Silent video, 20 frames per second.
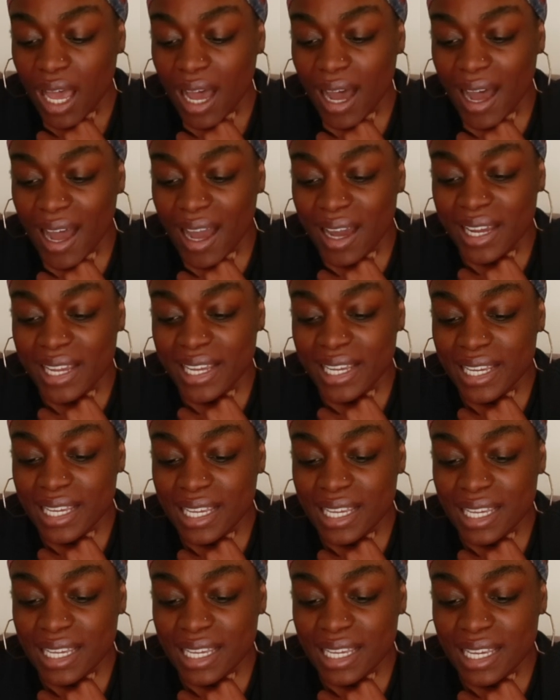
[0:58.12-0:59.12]

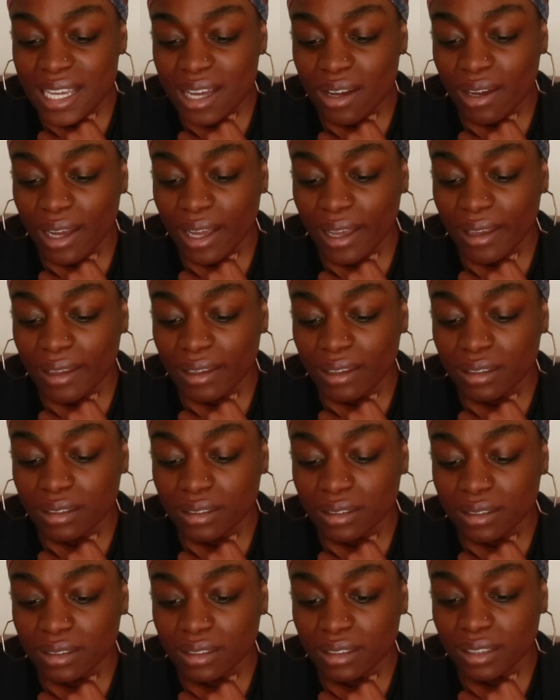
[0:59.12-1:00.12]
Okay.
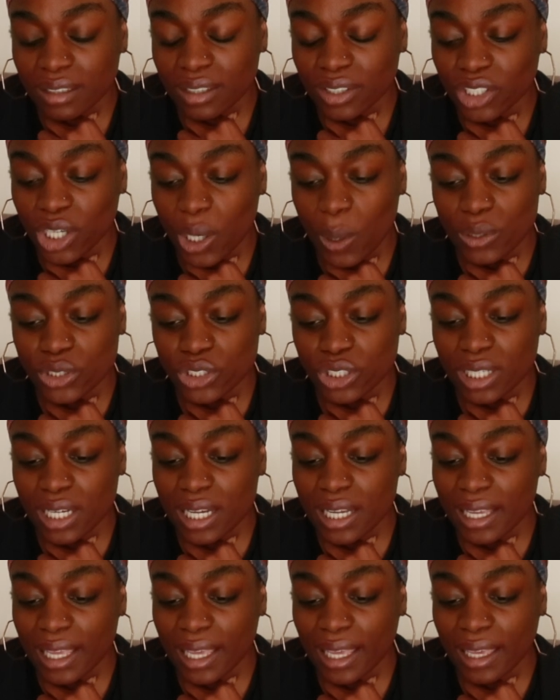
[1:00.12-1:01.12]
Go with your
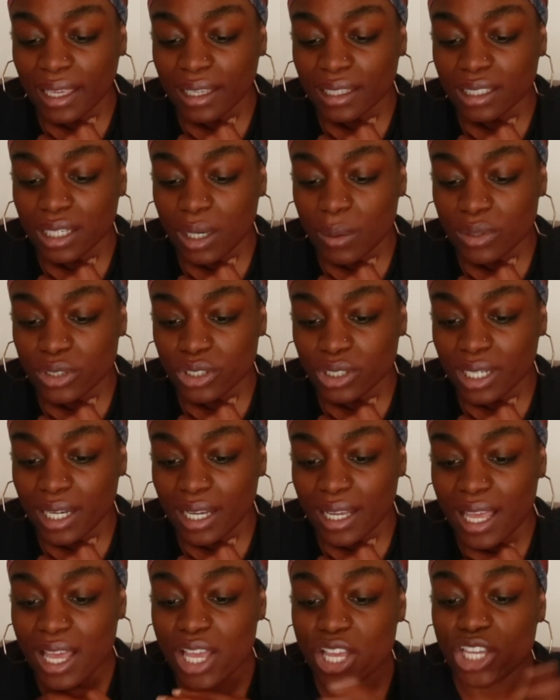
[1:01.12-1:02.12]
gut, Kay. Go with your
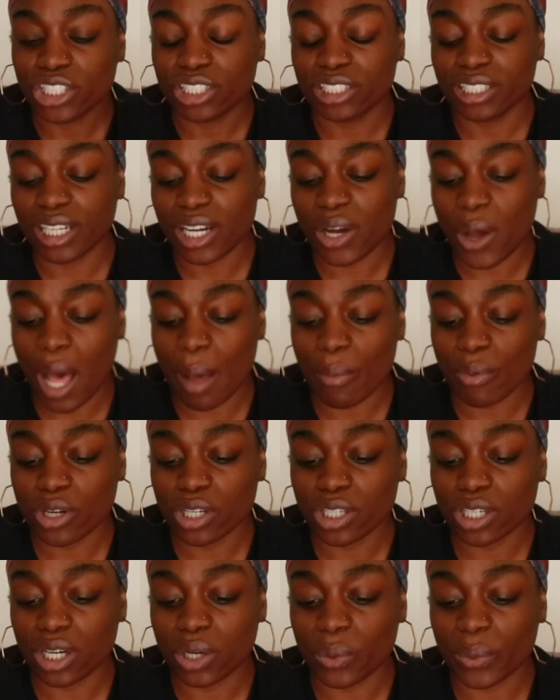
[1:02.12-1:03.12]
gut. You know, I'm
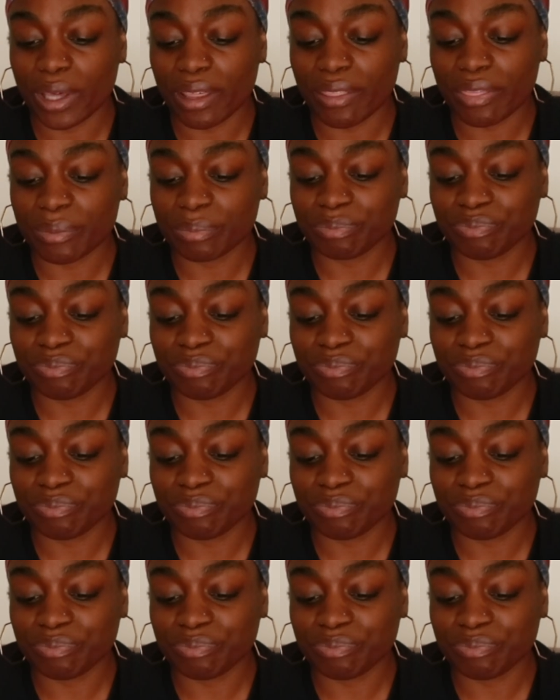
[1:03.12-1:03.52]
gonna go with